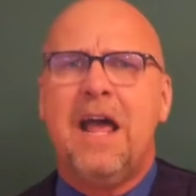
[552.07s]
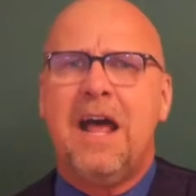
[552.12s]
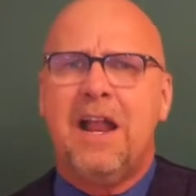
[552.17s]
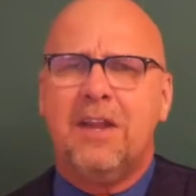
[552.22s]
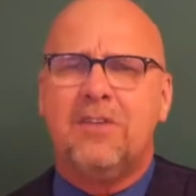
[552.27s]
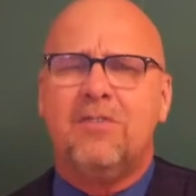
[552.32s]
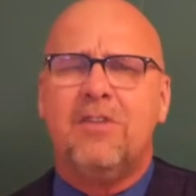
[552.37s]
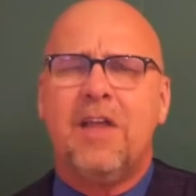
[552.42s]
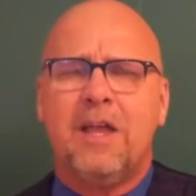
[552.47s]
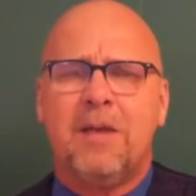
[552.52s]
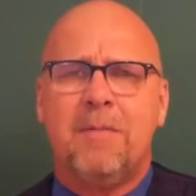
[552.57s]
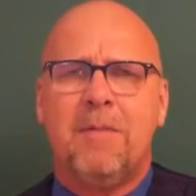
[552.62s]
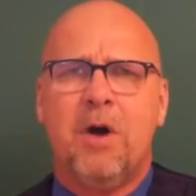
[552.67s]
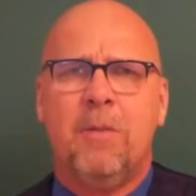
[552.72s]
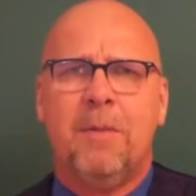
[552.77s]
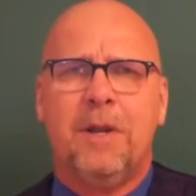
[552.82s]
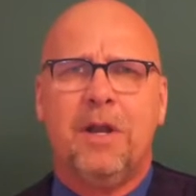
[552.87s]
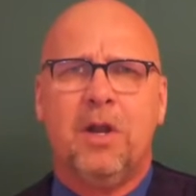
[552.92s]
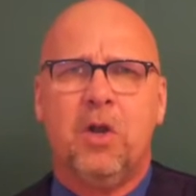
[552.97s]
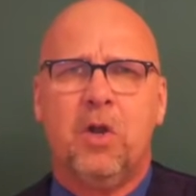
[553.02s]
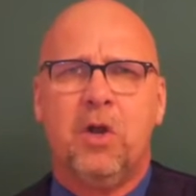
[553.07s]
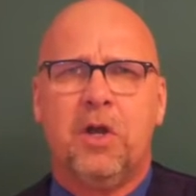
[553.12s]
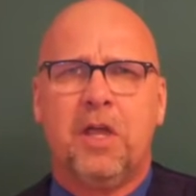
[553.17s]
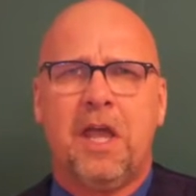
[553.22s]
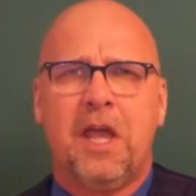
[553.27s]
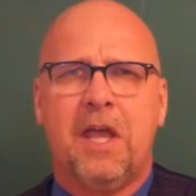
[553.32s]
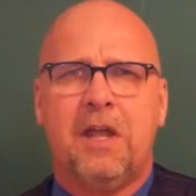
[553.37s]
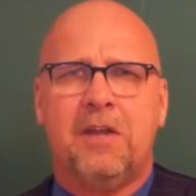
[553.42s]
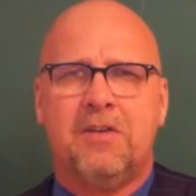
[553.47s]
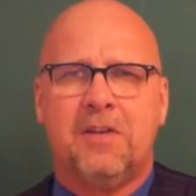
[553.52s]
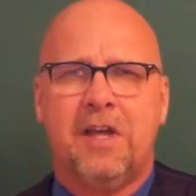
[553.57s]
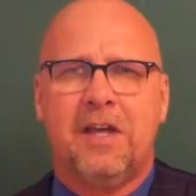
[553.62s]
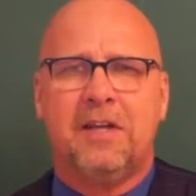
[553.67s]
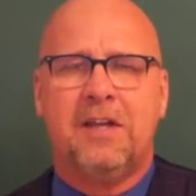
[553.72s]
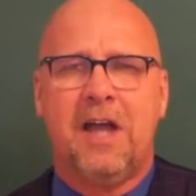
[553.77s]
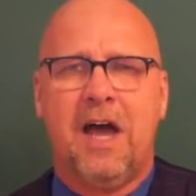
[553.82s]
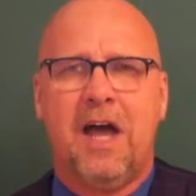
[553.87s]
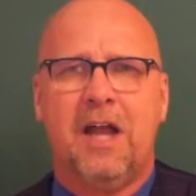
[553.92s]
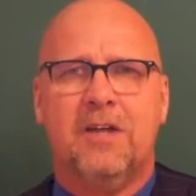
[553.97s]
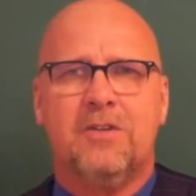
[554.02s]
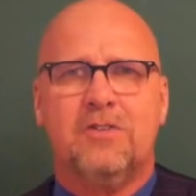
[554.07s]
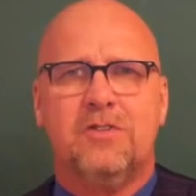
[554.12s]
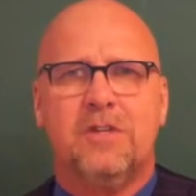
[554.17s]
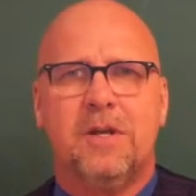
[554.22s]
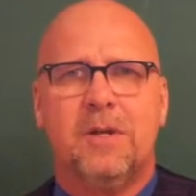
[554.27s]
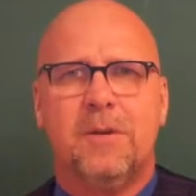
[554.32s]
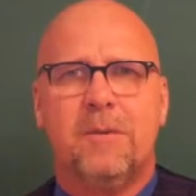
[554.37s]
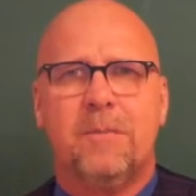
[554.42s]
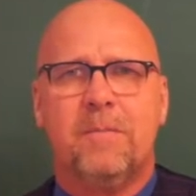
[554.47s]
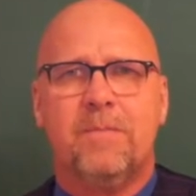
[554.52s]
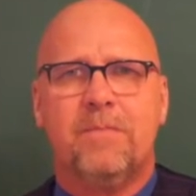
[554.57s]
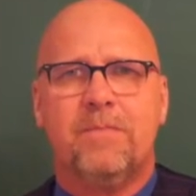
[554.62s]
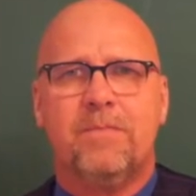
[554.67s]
And now let's take a moment and look at technology.